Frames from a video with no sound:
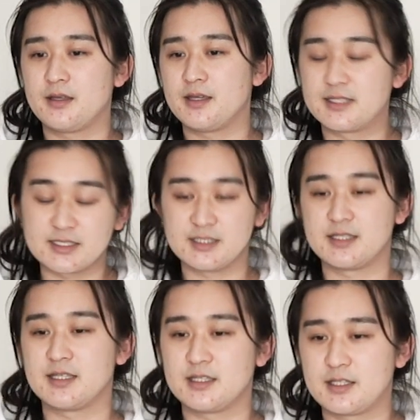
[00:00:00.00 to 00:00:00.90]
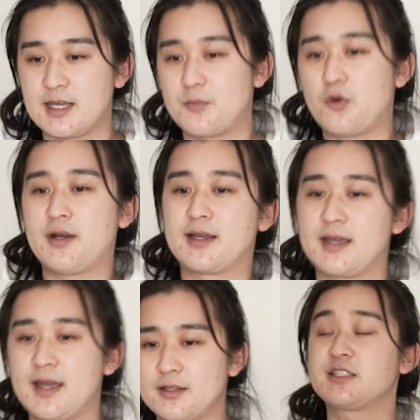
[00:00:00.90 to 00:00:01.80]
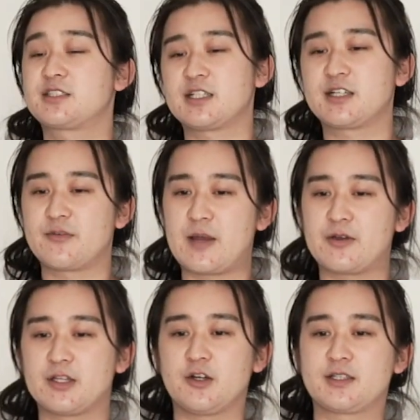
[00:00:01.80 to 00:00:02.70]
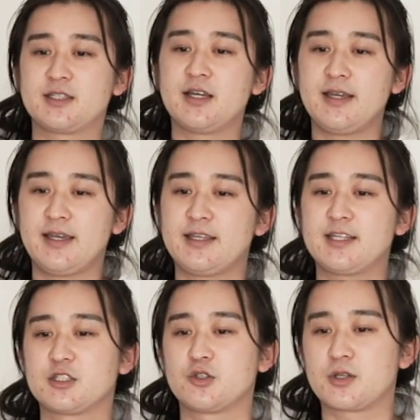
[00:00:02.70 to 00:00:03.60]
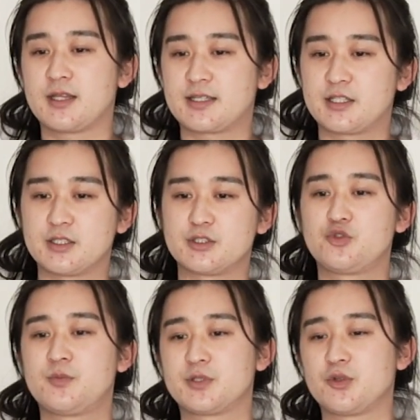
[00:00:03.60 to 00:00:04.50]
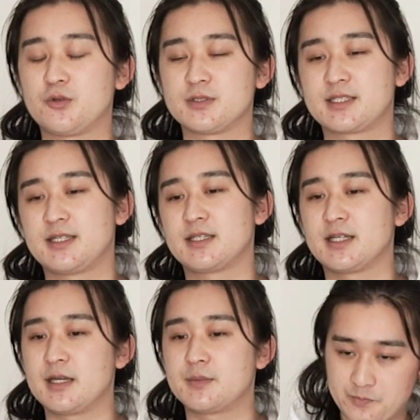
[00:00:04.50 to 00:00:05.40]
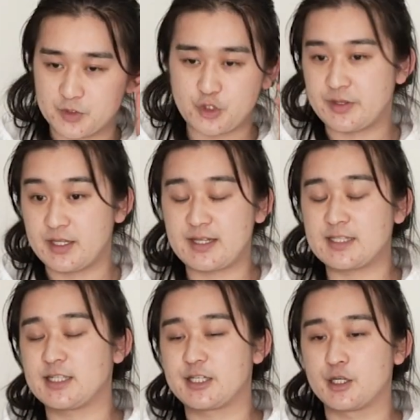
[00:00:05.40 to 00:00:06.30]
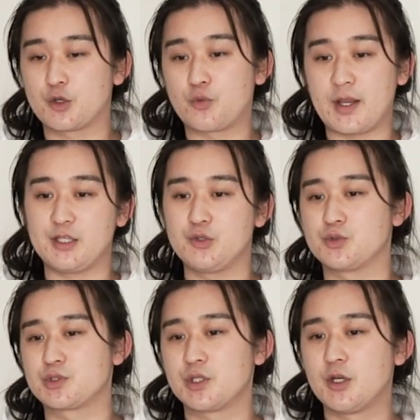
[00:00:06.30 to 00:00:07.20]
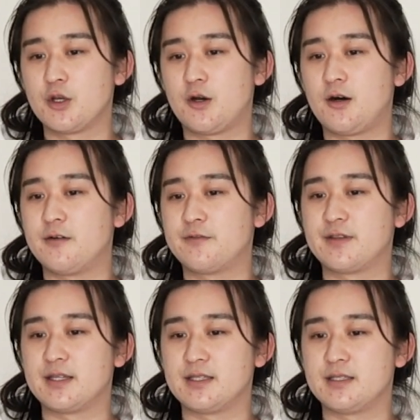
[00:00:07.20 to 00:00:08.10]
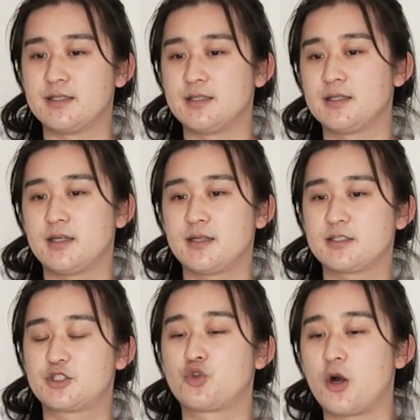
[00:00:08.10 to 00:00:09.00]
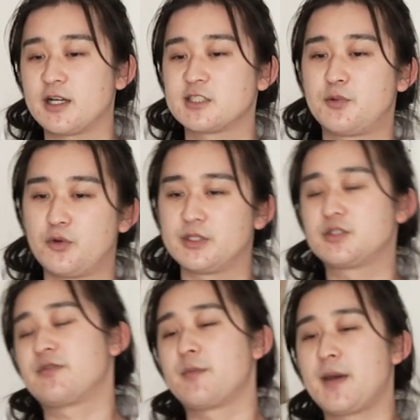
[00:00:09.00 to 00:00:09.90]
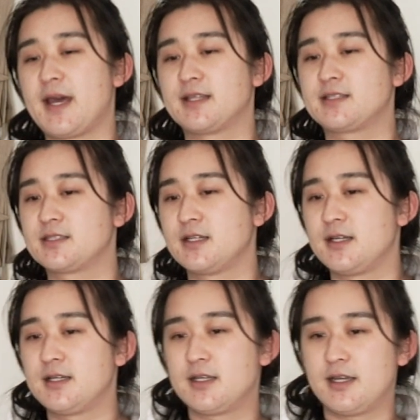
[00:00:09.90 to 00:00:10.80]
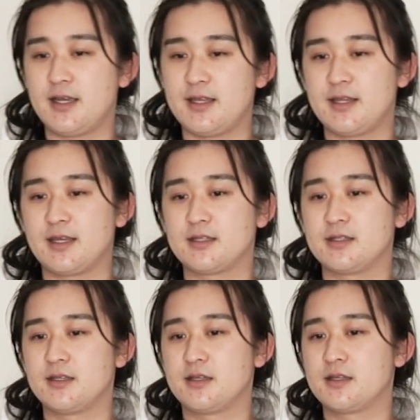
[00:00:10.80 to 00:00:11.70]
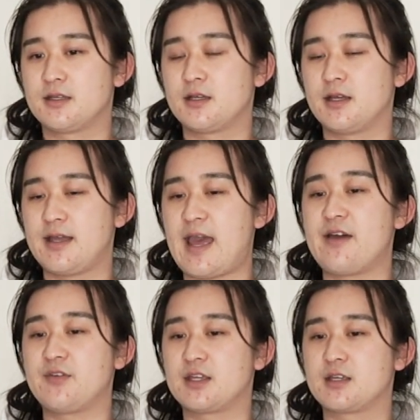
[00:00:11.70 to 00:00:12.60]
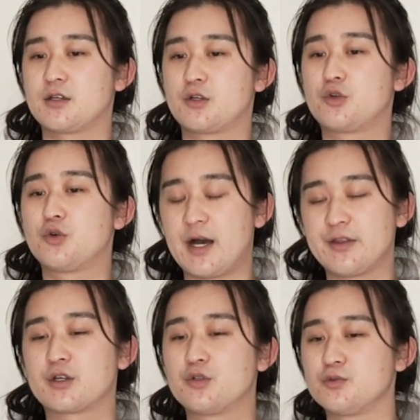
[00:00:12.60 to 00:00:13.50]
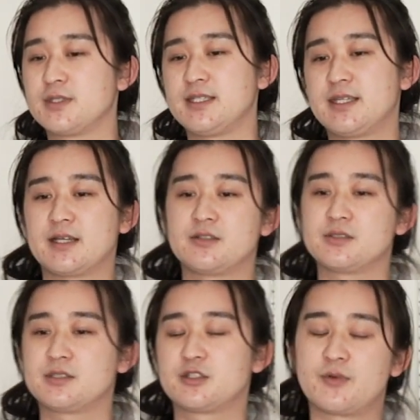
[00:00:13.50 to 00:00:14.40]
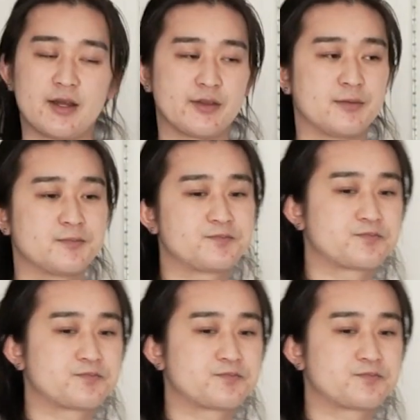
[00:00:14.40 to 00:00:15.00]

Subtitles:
it doesn't get boring. And just judging from how he looks, he doesn't look like the super tall skinny type. So I think that's like a great use of the strongest points of the pants and then having other cool details surround them.